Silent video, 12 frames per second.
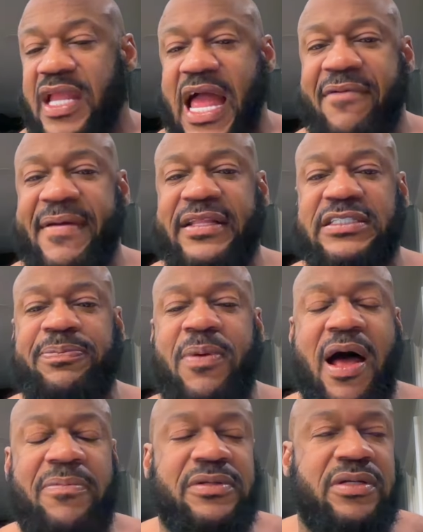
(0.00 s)
I've had this
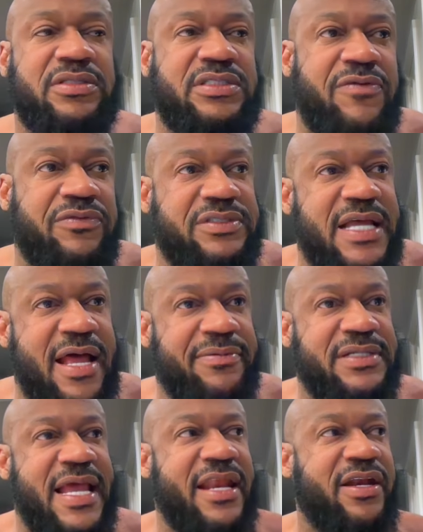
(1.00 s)
problem several
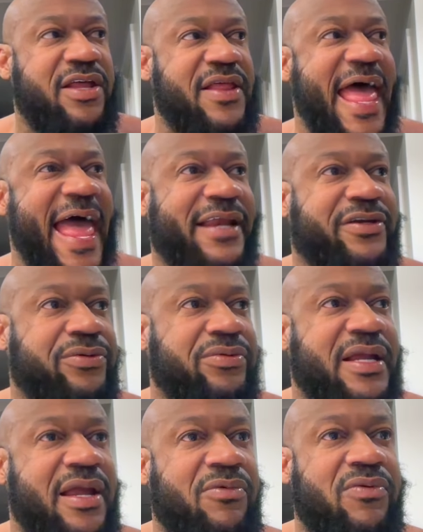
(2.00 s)
times. I had another actor who
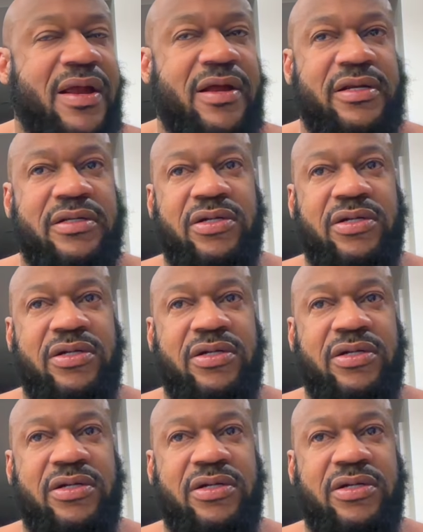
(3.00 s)
came around here.